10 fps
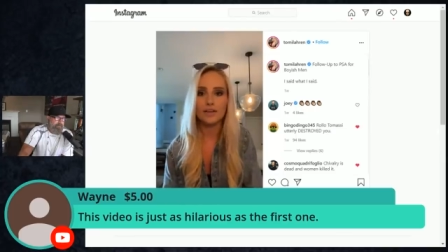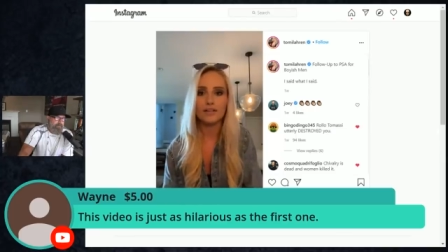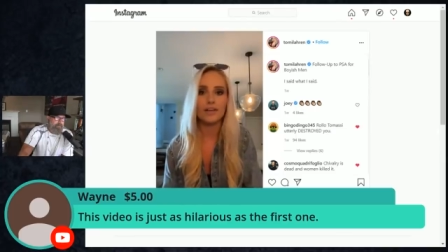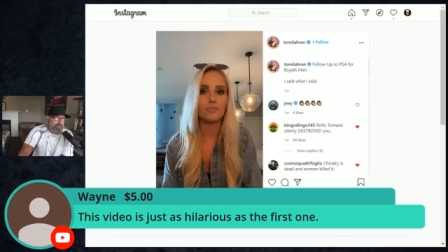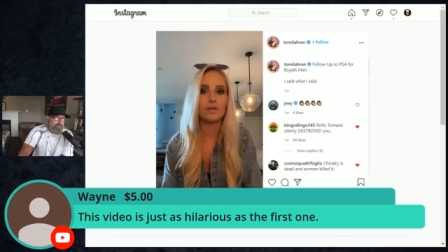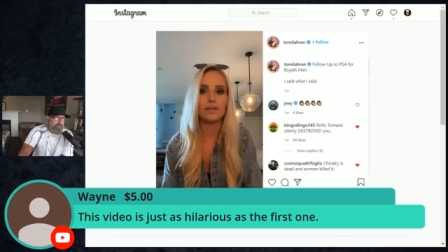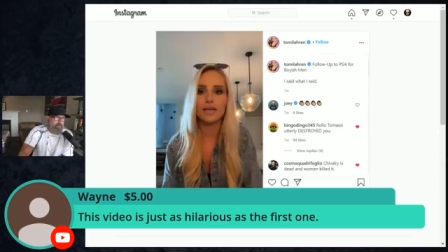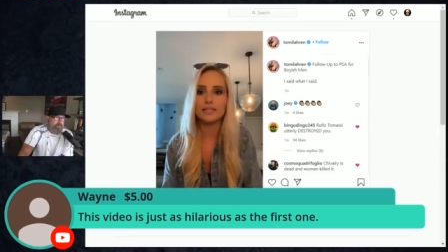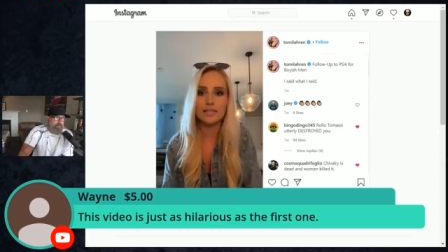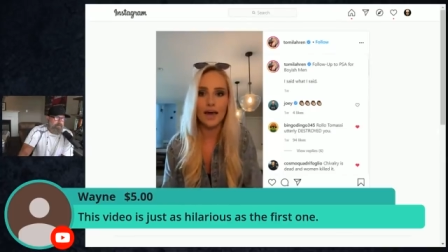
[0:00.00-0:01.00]
there that can
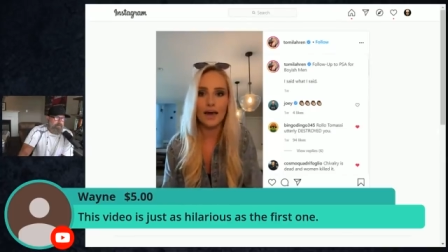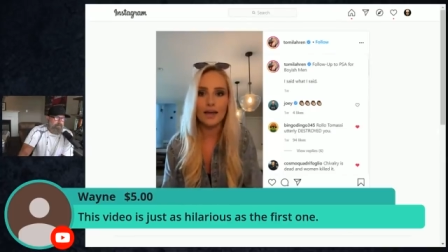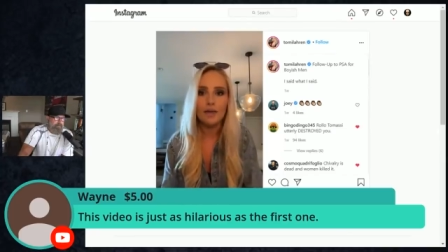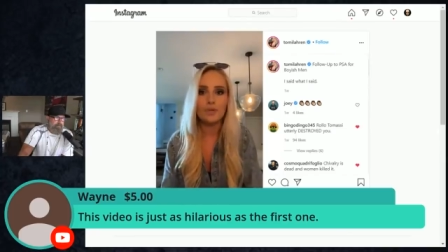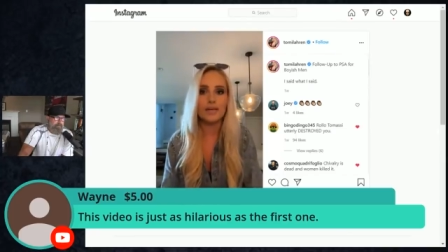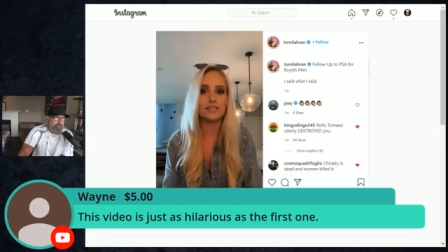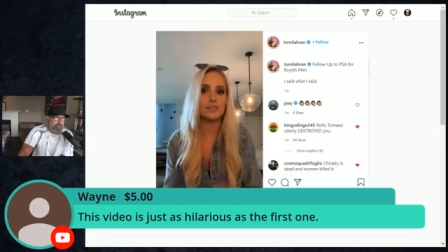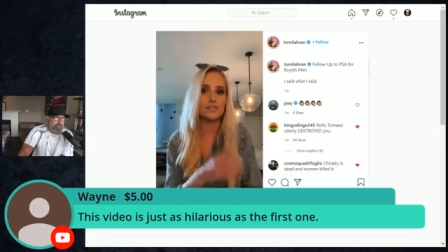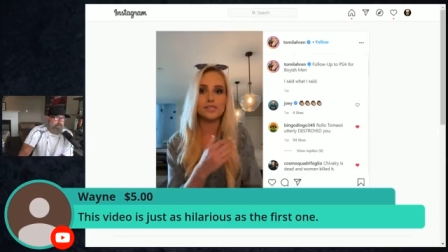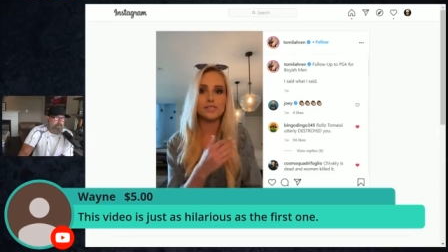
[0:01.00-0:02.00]
relate to that because
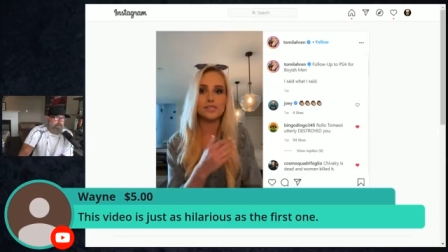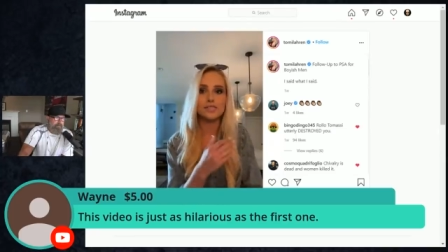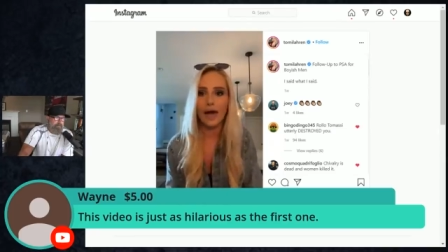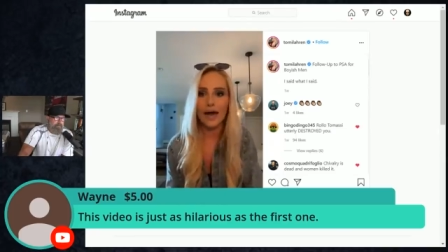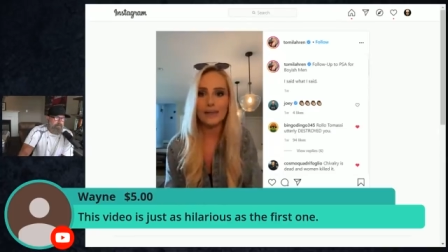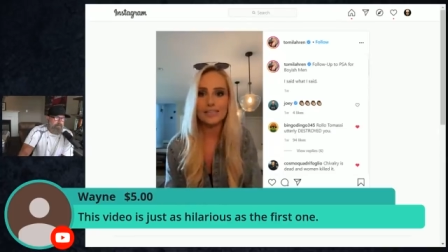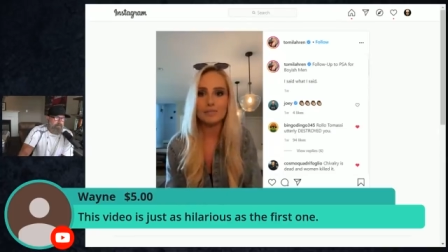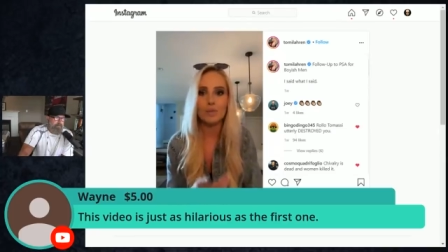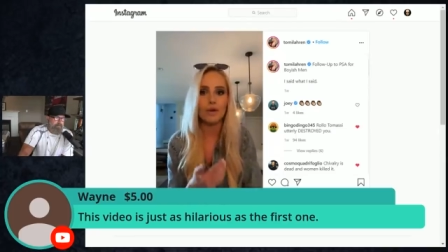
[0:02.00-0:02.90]
they're such badasses.